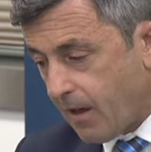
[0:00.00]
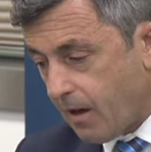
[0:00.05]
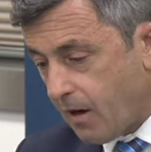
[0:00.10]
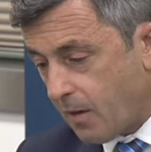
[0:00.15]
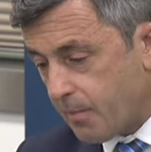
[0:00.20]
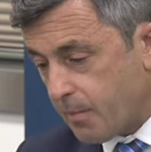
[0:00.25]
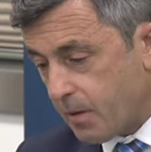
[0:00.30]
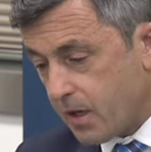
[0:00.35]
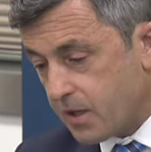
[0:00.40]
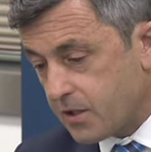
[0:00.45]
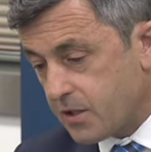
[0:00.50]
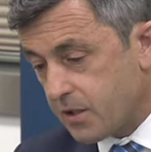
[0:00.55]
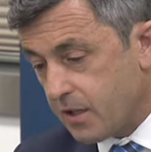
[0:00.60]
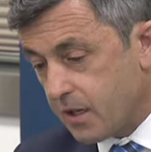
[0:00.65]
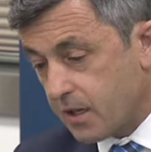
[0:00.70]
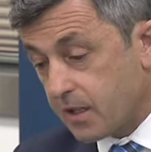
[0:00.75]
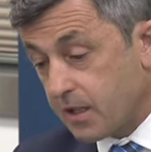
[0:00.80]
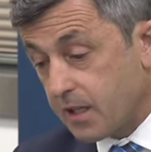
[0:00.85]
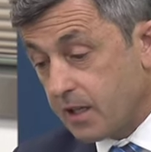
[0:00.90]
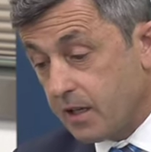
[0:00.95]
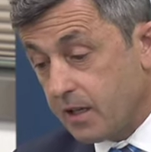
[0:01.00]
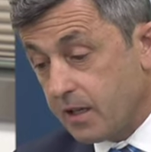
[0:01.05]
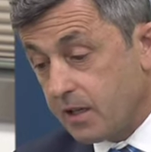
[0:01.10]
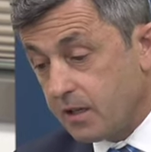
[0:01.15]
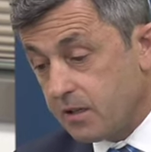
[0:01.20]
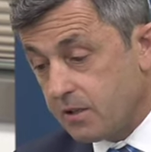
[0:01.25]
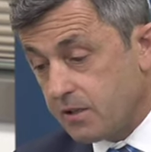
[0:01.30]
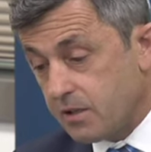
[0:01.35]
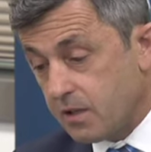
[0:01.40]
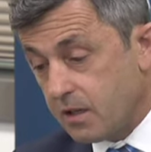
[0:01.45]
Operation
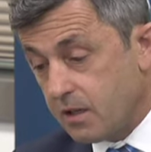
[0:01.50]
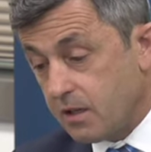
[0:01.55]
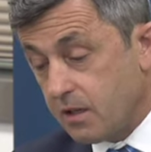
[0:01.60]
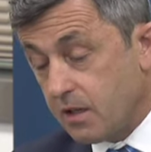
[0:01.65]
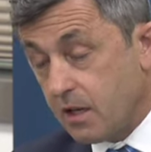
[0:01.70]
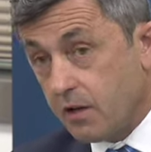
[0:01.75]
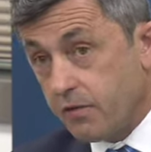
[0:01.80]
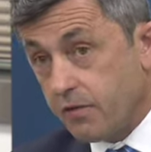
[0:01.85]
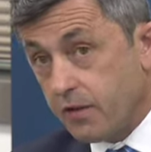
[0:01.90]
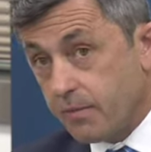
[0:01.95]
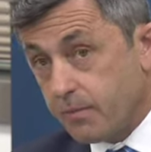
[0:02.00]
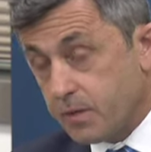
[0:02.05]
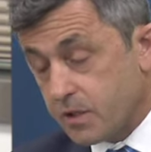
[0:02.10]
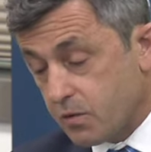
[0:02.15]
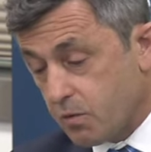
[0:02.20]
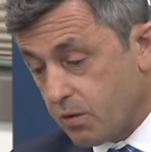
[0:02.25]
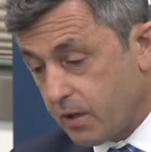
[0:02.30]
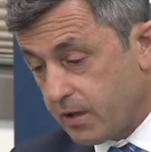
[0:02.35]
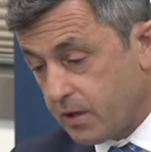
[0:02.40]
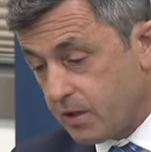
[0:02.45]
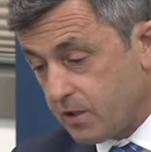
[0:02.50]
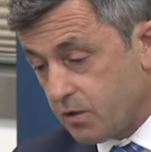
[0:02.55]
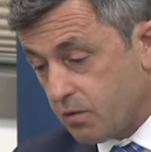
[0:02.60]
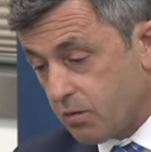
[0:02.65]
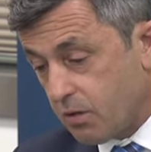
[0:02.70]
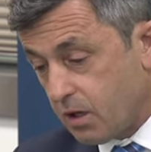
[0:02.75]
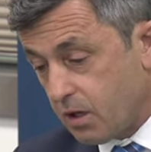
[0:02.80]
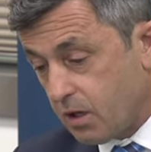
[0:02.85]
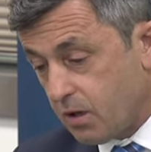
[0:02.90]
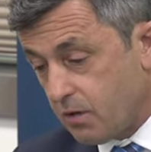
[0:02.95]
Achilles. In November
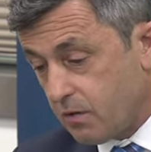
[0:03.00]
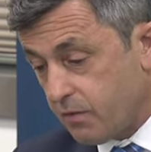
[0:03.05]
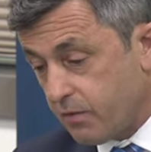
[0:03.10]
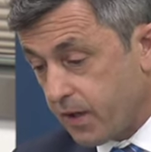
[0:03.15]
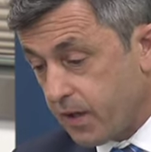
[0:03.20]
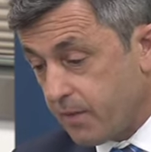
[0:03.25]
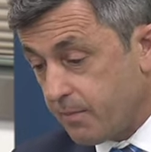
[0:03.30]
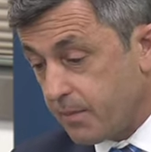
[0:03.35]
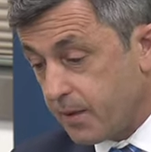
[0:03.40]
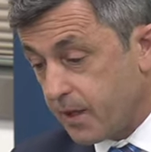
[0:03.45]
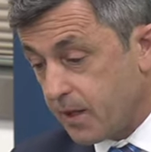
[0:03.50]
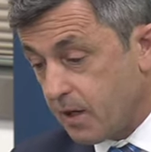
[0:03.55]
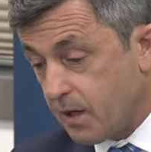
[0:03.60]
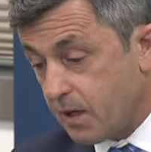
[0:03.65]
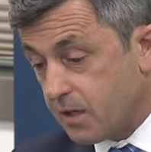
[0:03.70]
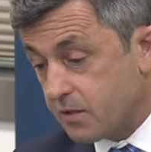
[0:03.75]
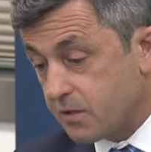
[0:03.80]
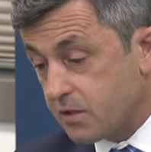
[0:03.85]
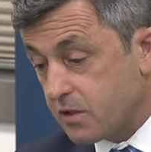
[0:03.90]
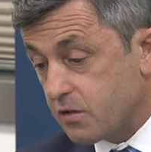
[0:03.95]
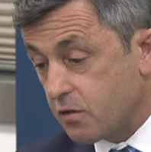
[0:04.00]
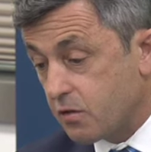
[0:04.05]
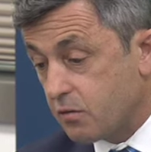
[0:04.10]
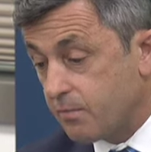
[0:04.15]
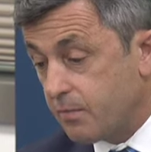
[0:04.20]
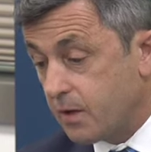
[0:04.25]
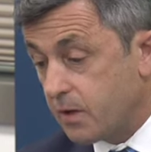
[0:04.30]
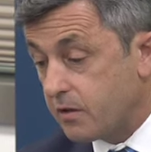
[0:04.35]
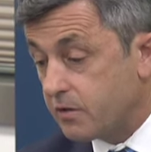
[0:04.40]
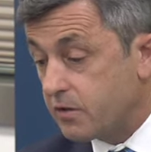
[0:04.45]
2012, MPI installed
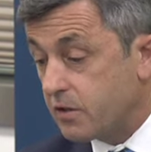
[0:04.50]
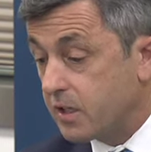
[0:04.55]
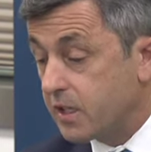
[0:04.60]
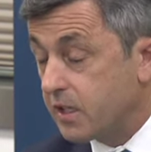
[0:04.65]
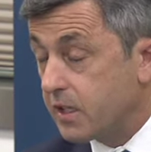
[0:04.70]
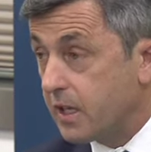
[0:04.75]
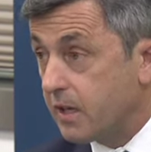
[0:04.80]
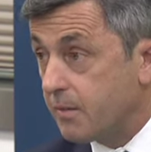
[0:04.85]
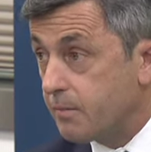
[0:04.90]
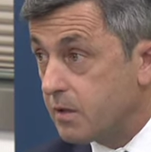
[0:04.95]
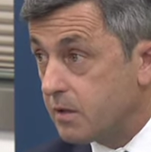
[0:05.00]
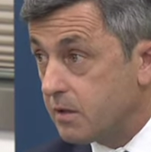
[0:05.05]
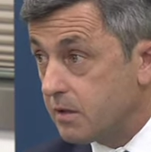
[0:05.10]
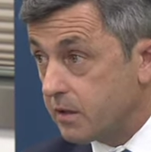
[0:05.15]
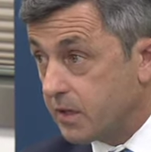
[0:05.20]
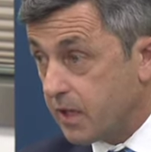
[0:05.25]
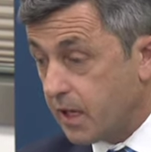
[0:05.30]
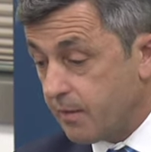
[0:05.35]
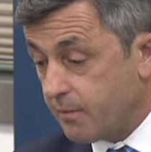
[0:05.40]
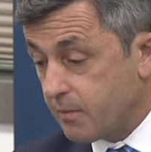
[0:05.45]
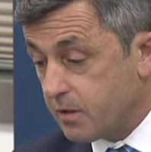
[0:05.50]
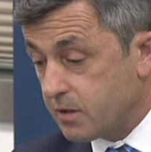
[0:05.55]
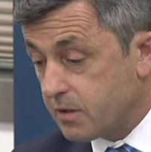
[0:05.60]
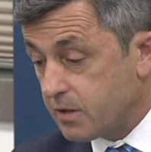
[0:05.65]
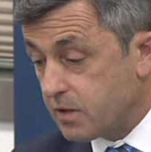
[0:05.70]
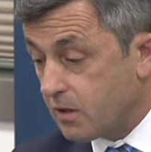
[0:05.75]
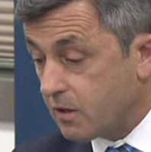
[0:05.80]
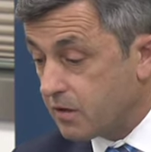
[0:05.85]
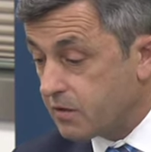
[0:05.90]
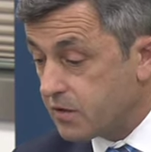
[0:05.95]
monitoring
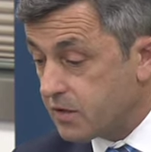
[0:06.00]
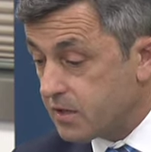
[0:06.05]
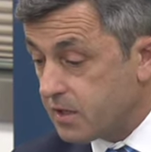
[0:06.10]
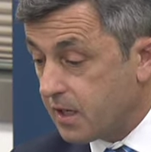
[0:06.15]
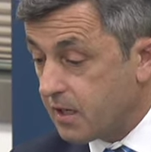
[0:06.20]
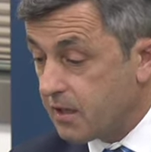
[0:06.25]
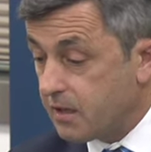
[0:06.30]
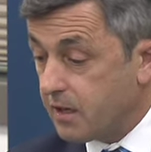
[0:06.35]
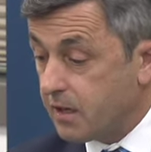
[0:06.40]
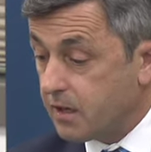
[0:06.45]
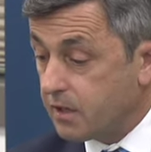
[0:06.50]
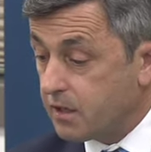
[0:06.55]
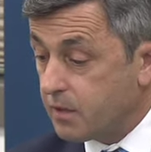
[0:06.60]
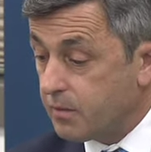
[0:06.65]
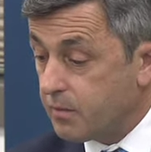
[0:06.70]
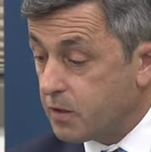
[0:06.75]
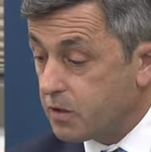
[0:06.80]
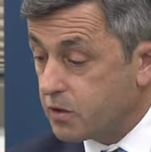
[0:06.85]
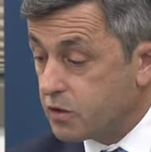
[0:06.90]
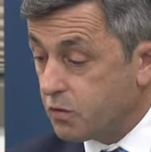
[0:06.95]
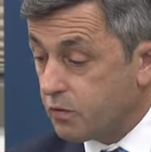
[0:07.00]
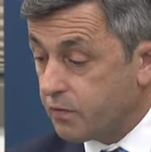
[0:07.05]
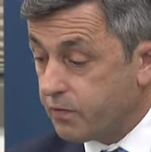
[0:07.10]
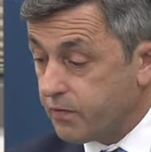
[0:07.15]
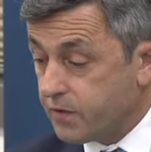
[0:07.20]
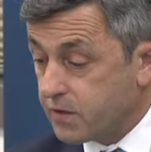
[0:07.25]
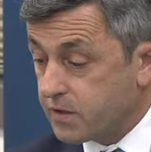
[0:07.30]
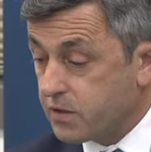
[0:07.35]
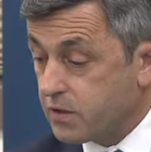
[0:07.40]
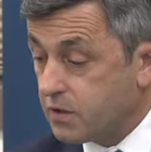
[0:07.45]
cameras on set net commercial
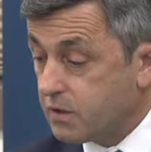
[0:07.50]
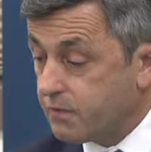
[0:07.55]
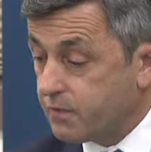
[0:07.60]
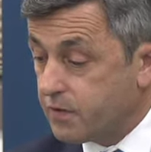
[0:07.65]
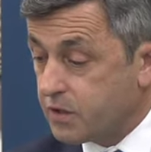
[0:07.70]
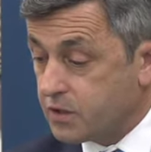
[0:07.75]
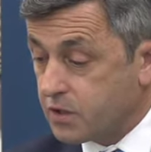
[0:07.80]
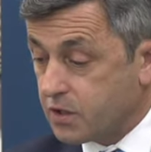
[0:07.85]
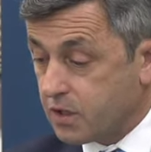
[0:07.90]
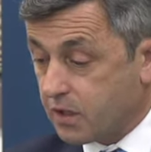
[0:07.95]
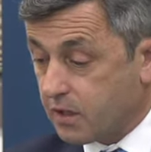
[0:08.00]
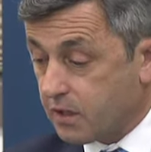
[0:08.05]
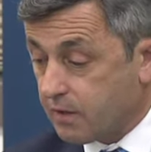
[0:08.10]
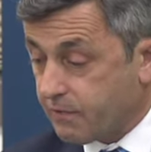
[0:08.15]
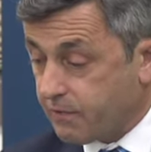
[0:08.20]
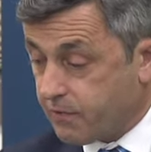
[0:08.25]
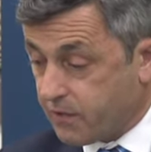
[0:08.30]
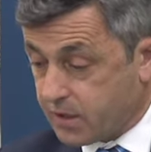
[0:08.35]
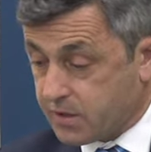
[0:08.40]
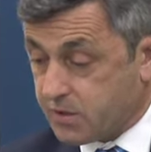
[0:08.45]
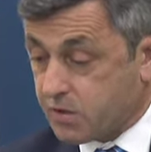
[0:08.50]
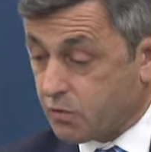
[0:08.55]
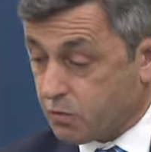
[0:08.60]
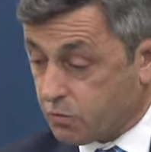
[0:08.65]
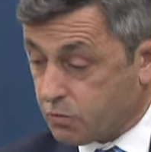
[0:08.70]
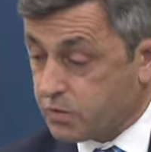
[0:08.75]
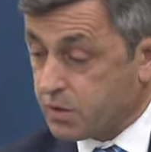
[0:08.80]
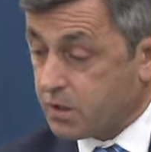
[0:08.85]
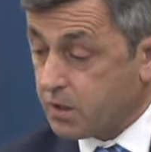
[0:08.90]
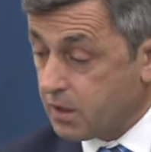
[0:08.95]
fishing
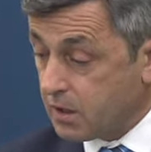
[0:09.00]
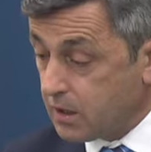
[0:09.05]
vessels.